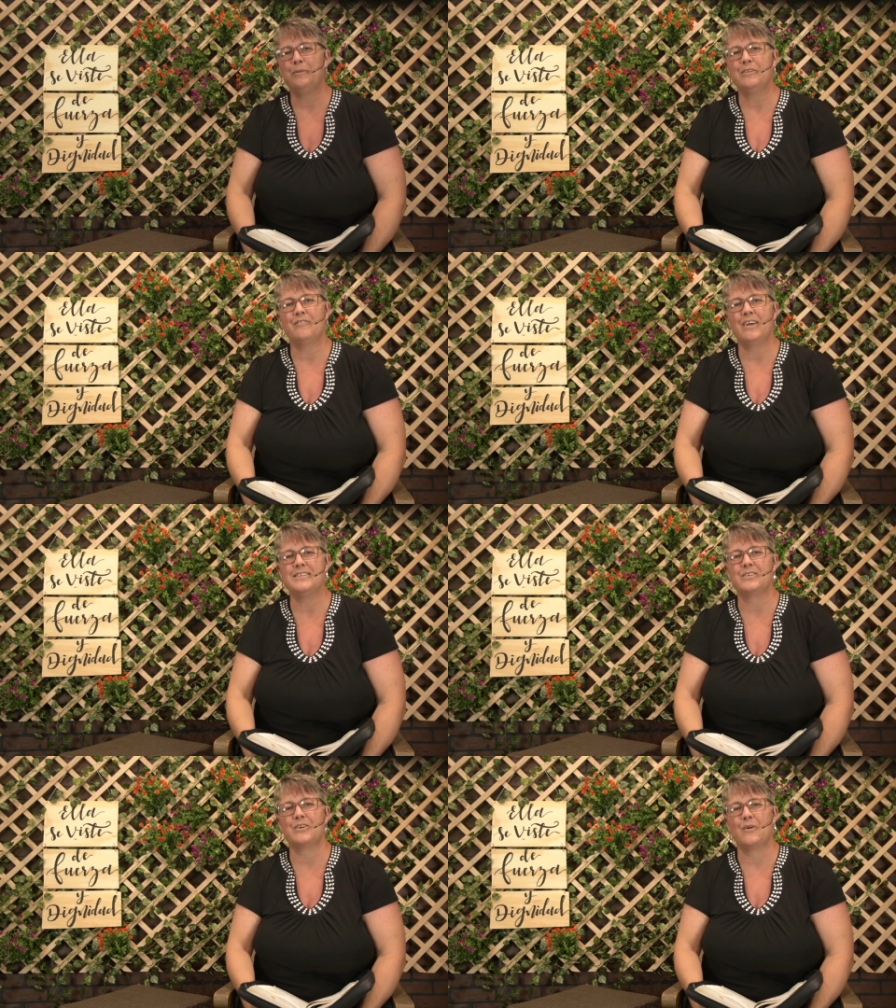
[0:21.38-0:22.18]
of
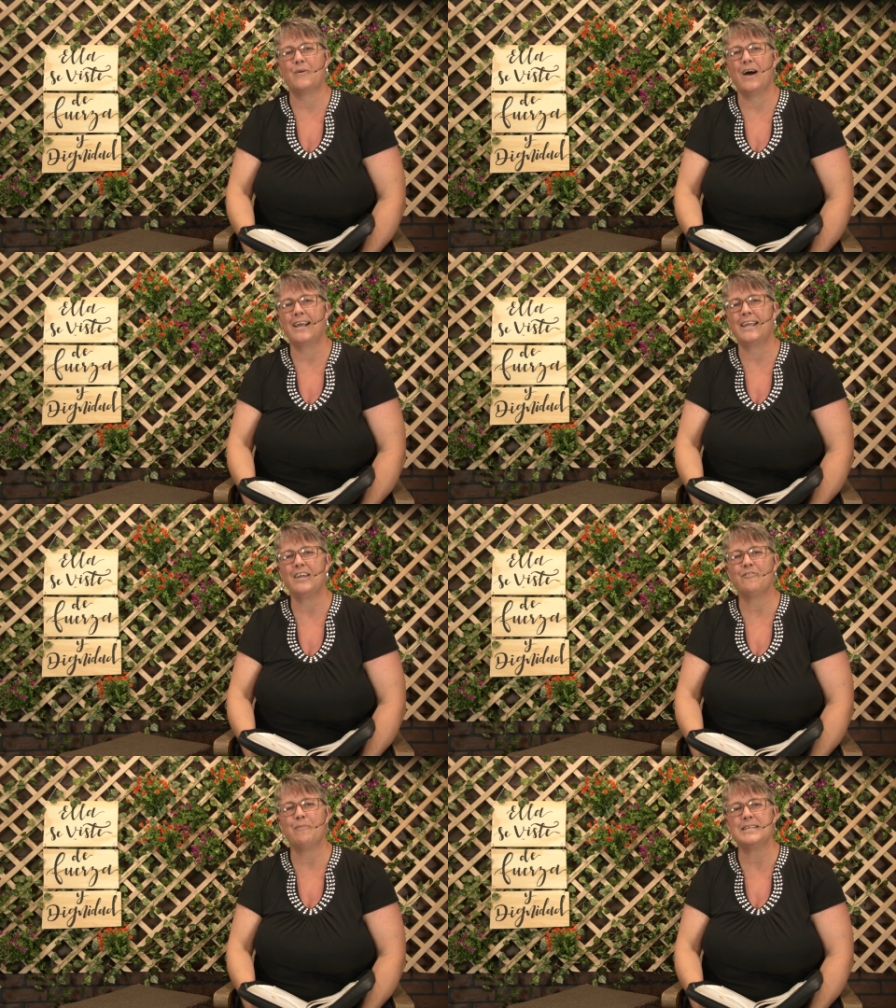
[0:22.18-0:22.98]
nights ago, I
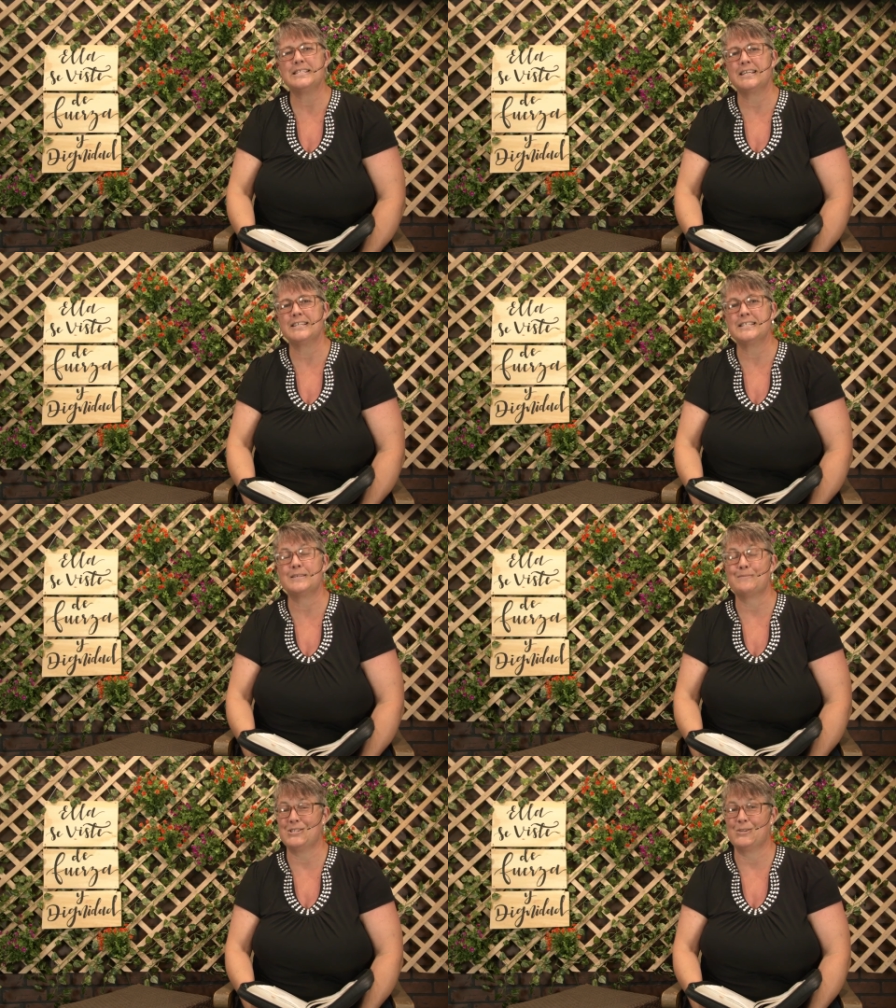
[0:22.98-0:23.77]
gave my son
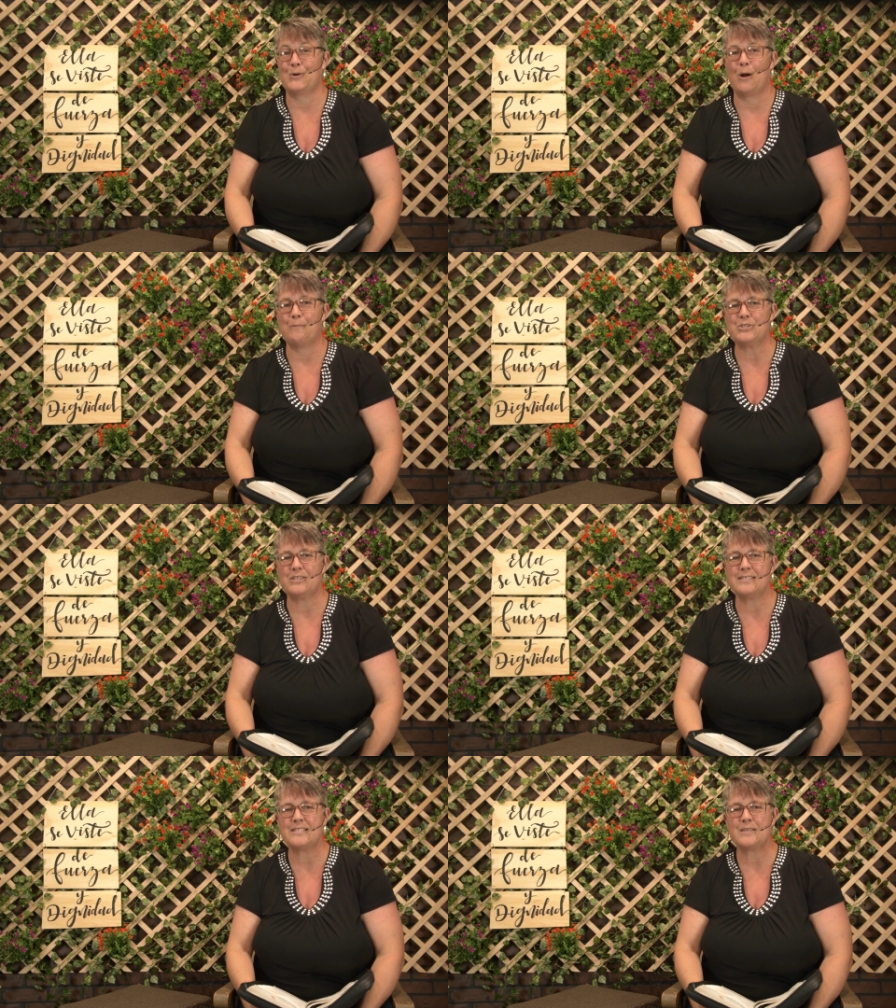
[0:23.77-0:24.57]
some dinner
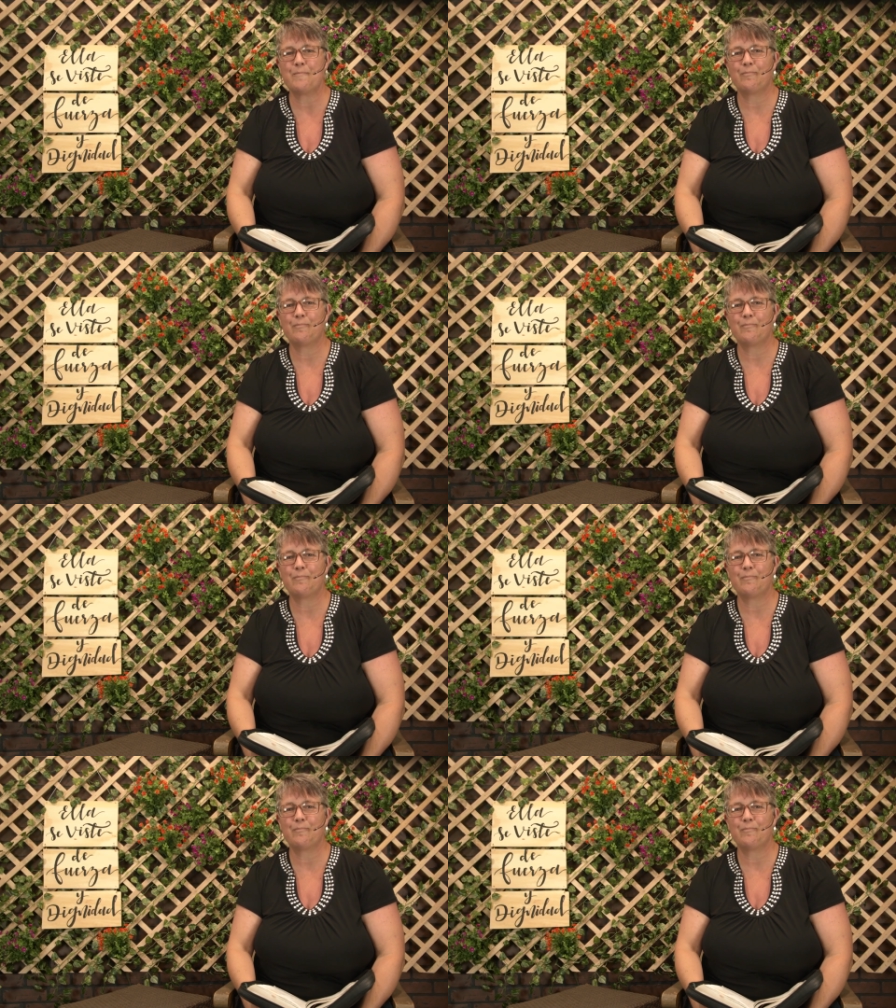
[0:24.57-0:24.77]
options.